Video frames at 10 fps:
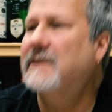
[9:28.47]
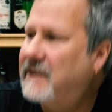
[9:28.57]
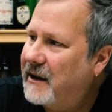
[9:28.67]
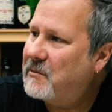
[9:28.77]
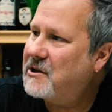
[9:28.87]

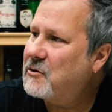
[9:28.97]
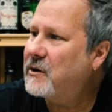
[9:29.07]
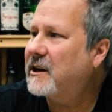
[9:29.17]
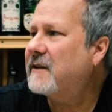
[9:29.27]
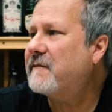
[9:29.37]
they've been
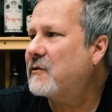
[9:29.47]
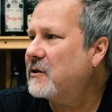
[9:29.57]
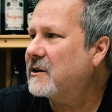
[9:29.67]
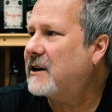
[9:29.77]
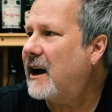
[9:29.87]
doing it
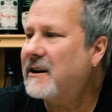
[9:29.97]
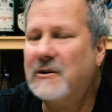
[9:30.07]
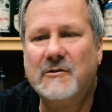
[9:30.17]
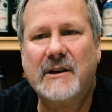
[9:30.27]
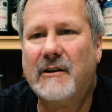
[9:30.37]
for God
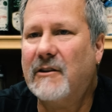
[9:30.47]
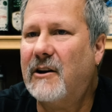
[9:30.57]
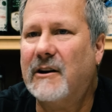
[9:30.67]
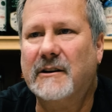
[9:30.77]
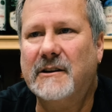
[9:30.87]
knows how
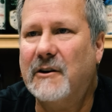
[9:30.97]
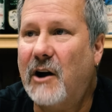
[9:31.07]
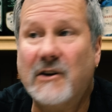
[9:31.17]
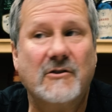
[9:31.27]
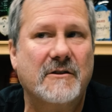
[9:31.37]
long,
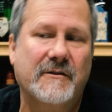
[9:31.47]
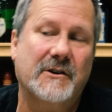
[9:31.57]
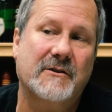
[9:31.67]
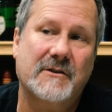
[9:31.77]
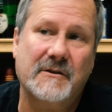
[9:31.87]
hundreds of
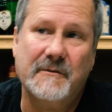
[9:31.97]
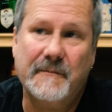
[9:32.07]
years.